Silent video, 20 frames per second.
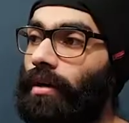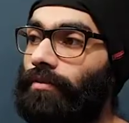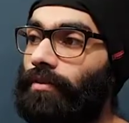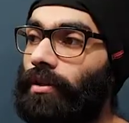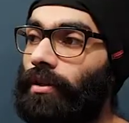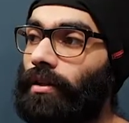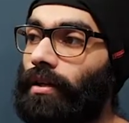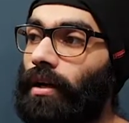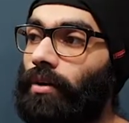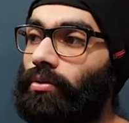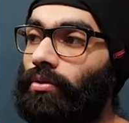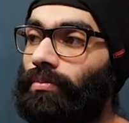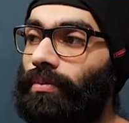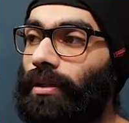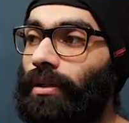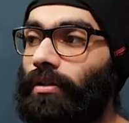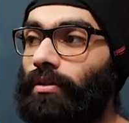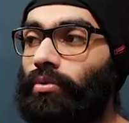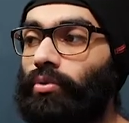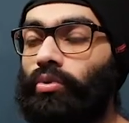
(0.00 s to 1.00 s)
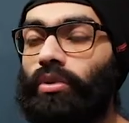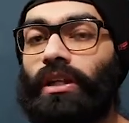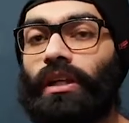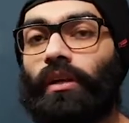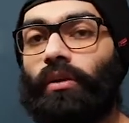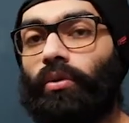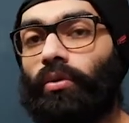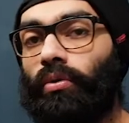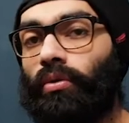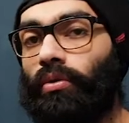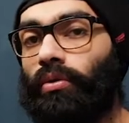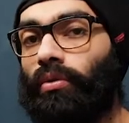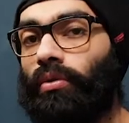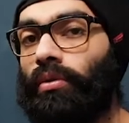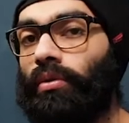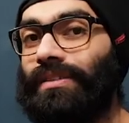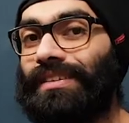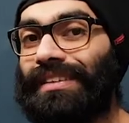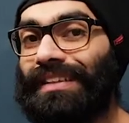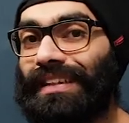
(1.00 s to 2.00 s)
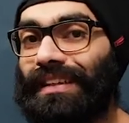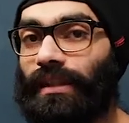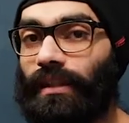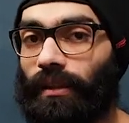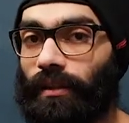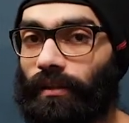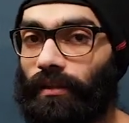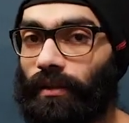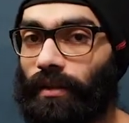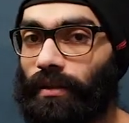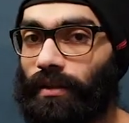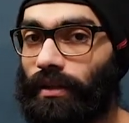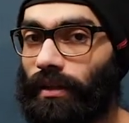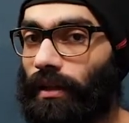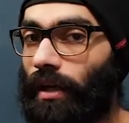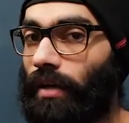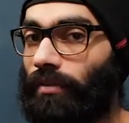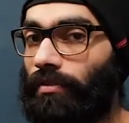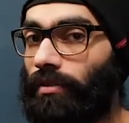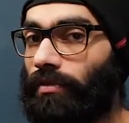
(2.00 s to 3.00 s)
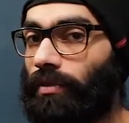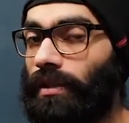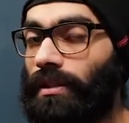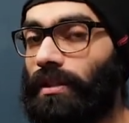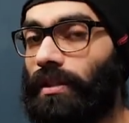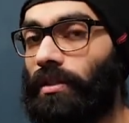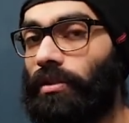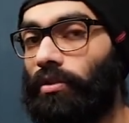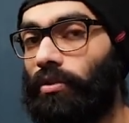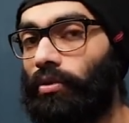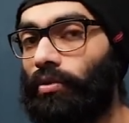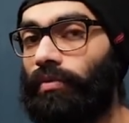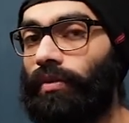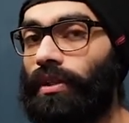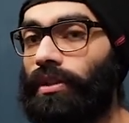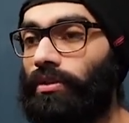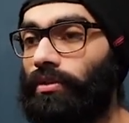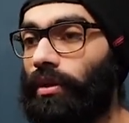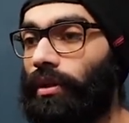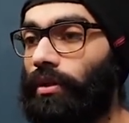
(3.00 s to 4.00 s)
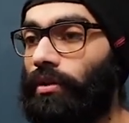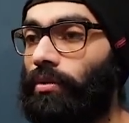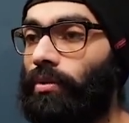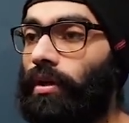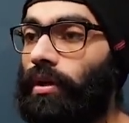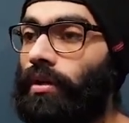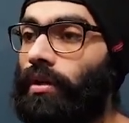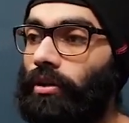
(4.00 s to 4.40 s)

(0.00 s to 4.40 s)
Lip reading: figured how to make a 2D logo 3D inside After Effects. There are two ways you can do it.